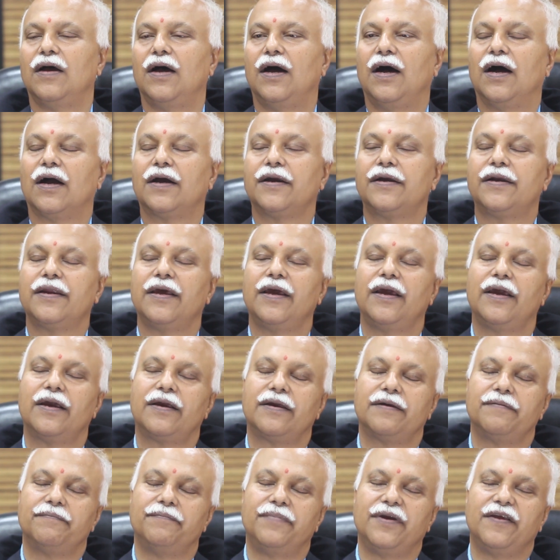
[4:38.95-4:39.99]
Architect
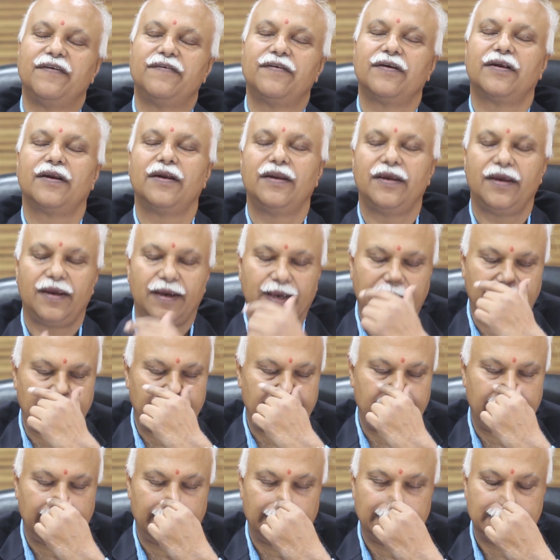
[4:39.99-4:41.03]
basically
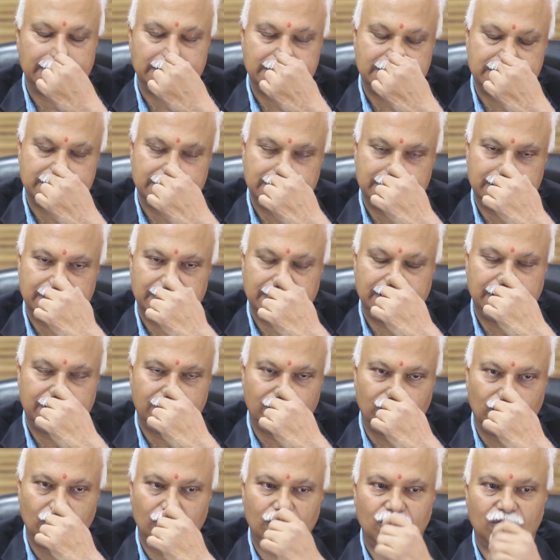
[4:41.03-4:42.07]
has a
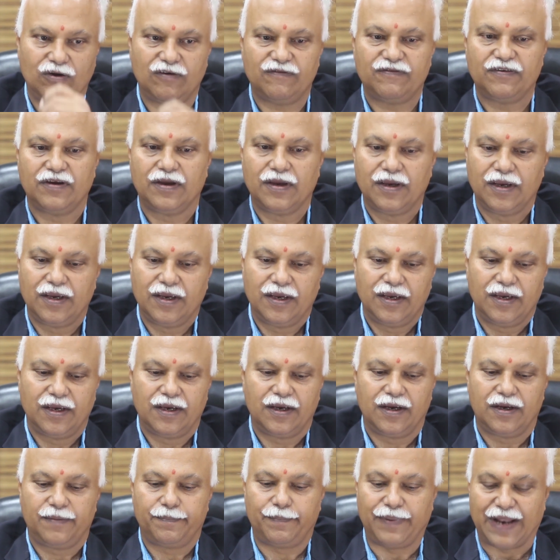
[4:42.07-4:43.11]
role of
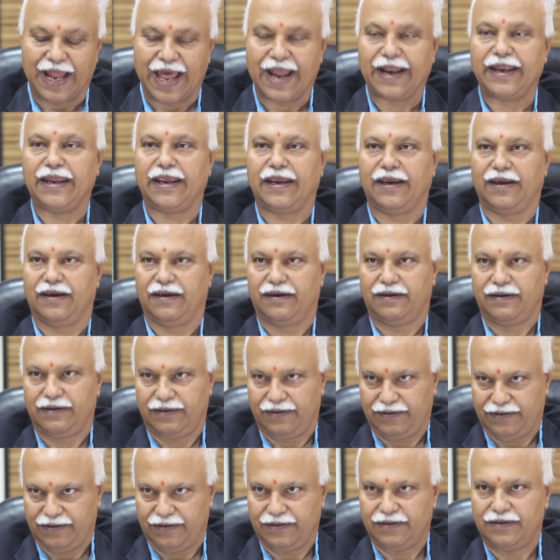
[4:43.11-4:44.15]
planning,
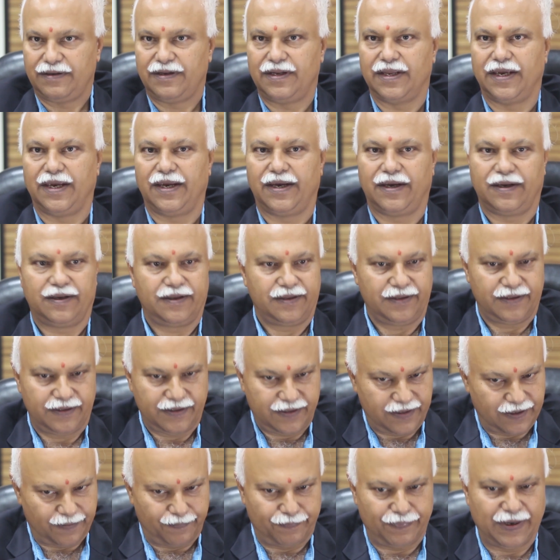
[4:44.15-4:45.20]
like
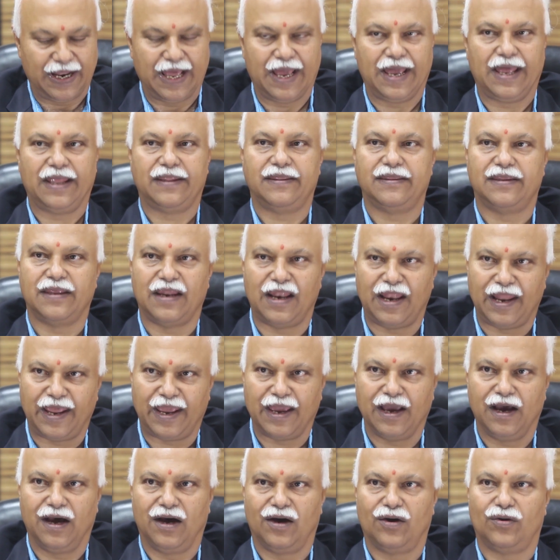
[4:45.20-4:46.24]
the plan, the
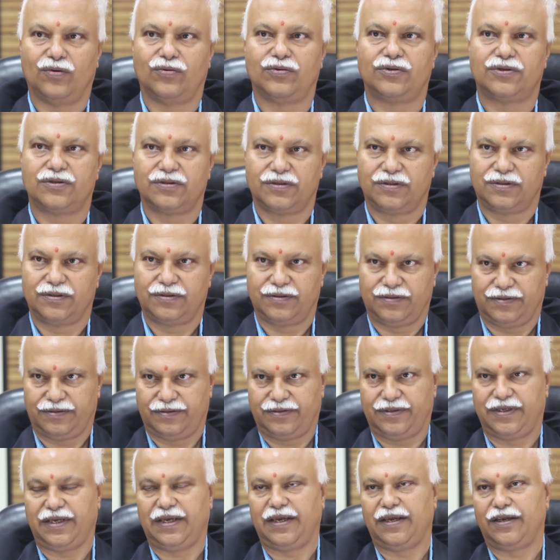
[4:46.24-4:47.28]
layout,
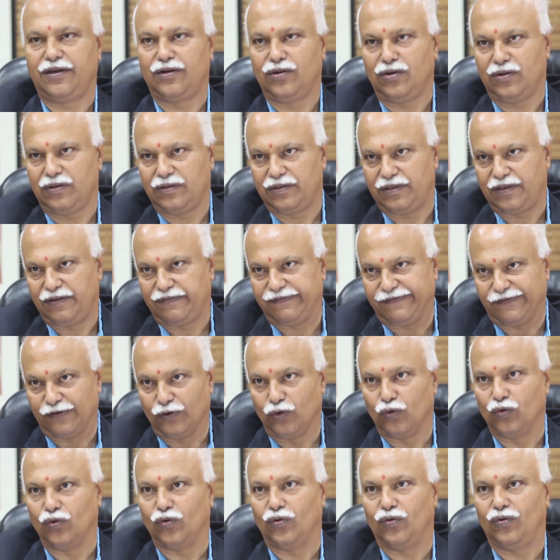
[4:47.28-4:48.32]
the
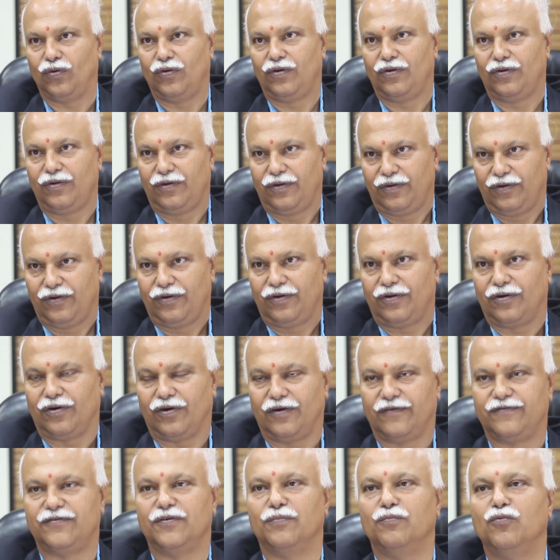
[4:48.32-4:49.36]
flow
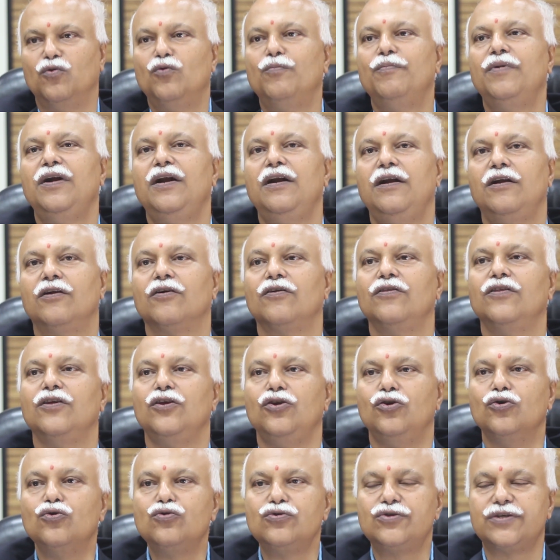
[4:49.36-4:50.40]
of the movement and the
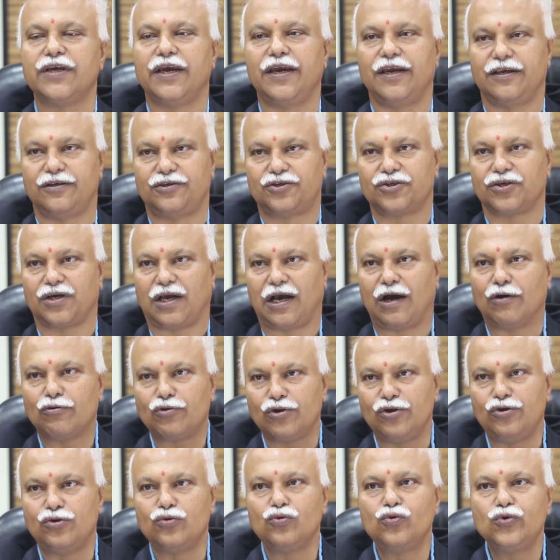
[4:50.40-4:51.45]
usage, how to
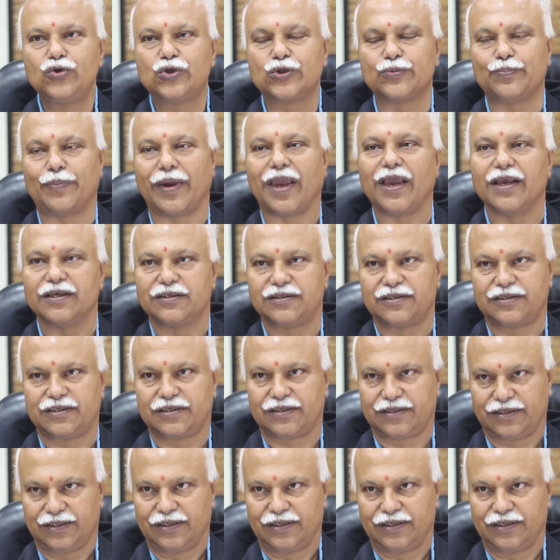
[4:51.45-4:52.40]
use space,